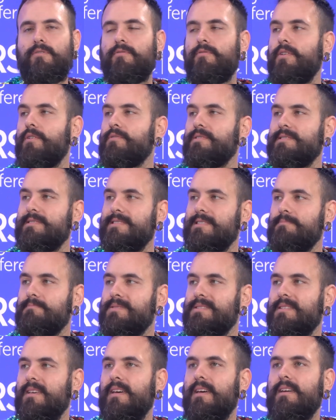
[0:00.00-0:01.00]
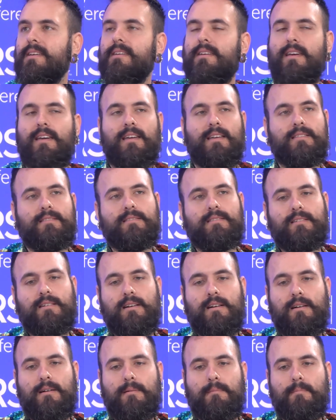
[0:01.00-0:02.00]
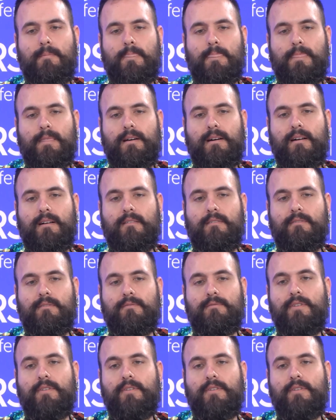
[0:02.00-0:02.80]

very deep tech and a